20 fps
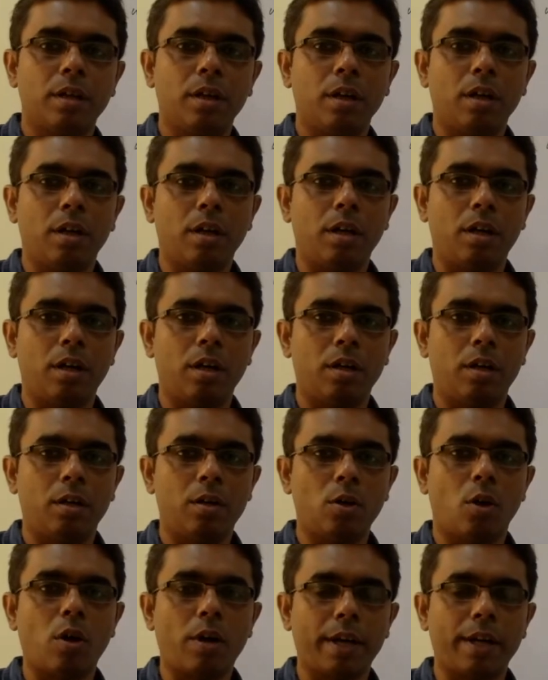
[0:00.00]

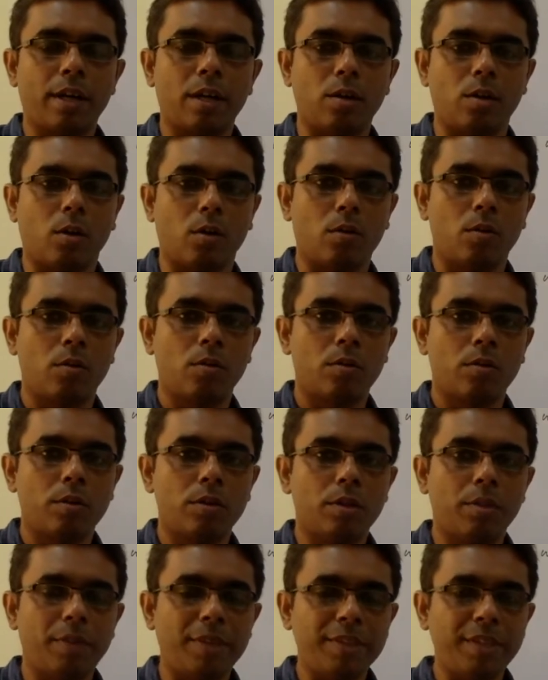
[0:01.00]
lock and unlock.
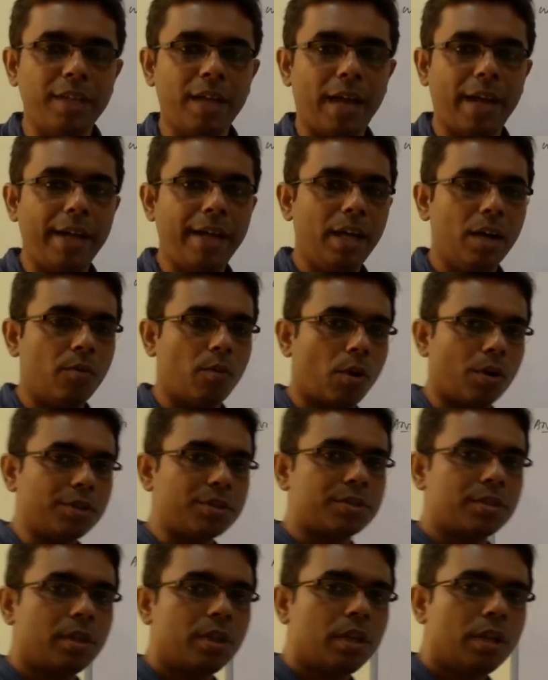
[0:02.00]
The basic idea
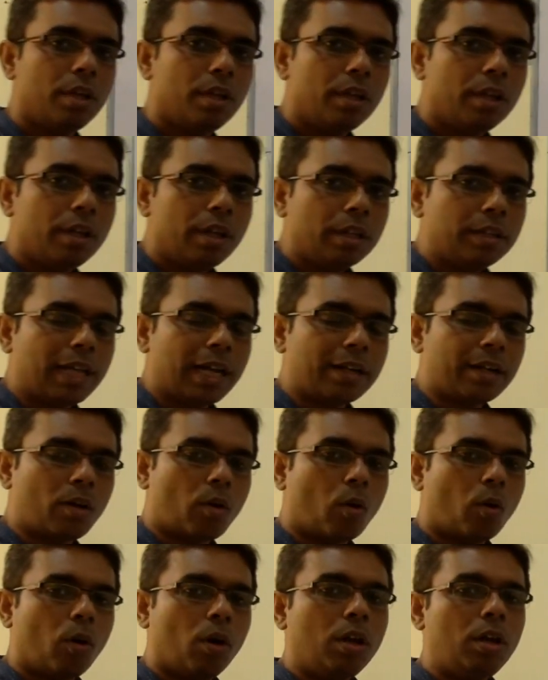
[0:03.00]
was that
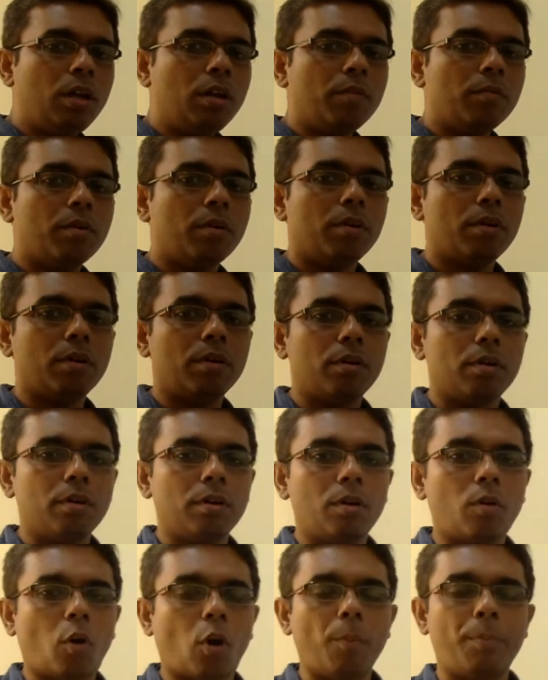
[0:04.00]
all
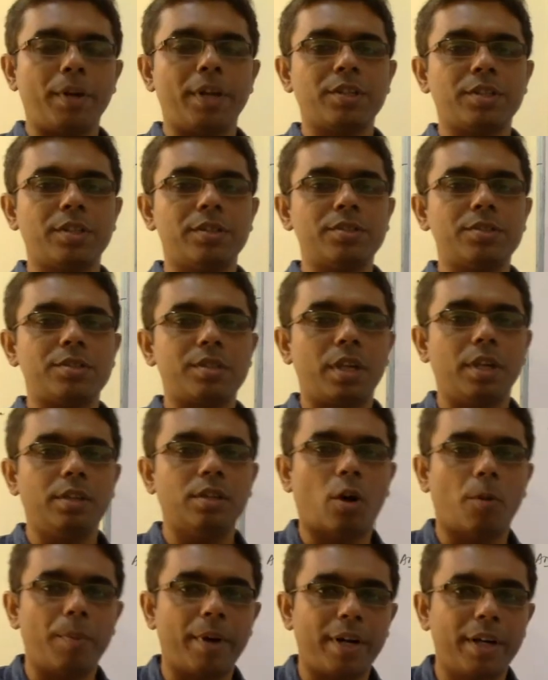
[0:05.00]
operations in the
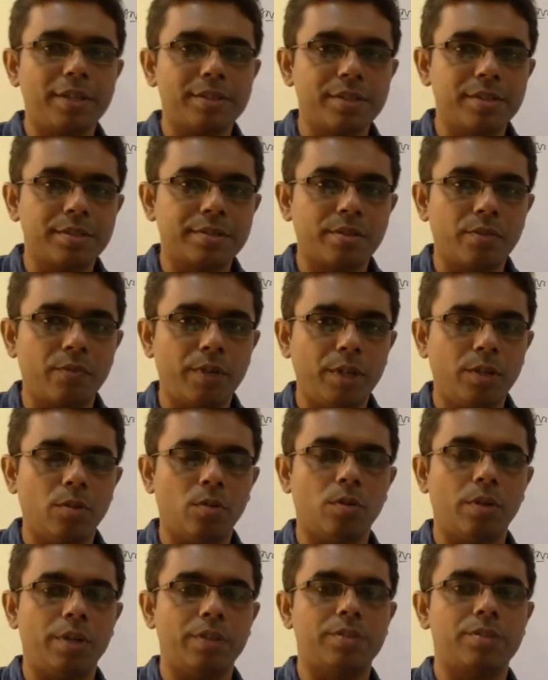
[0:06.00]
operating system we
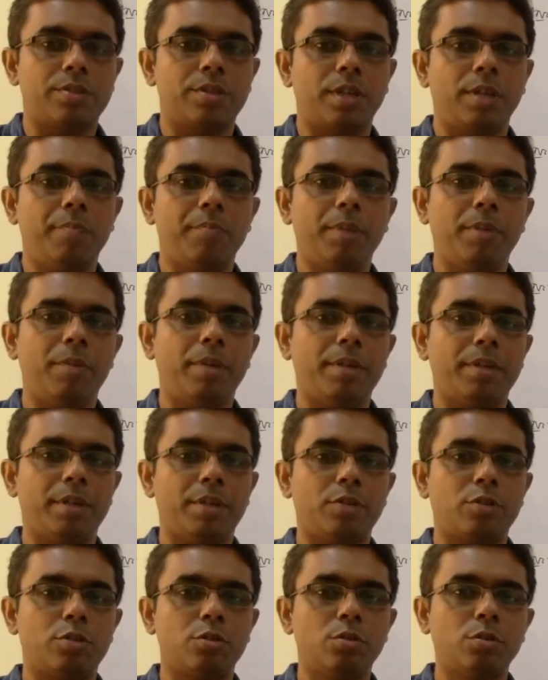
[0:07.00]
know is
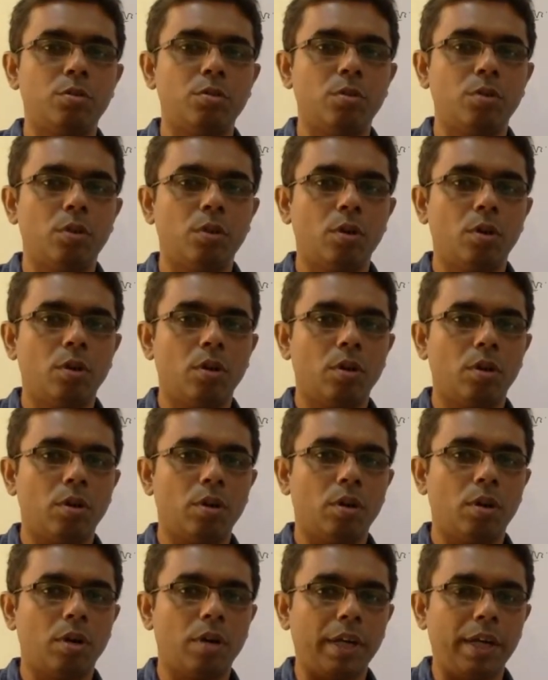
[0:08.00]
implemented through
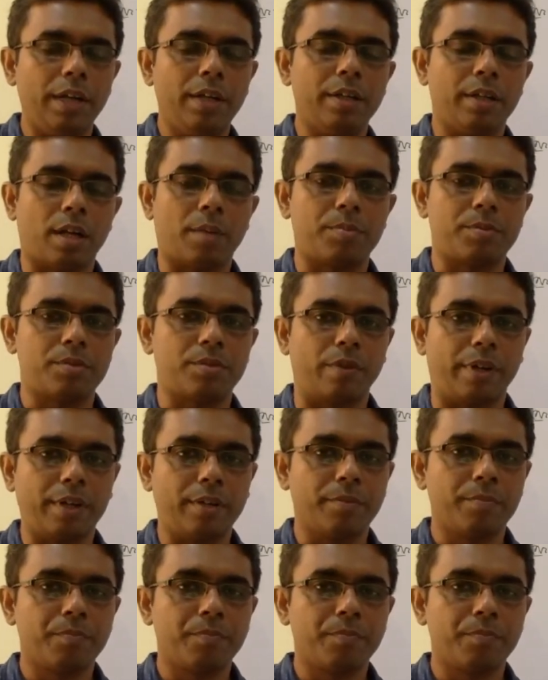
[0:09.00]
interrupts, right?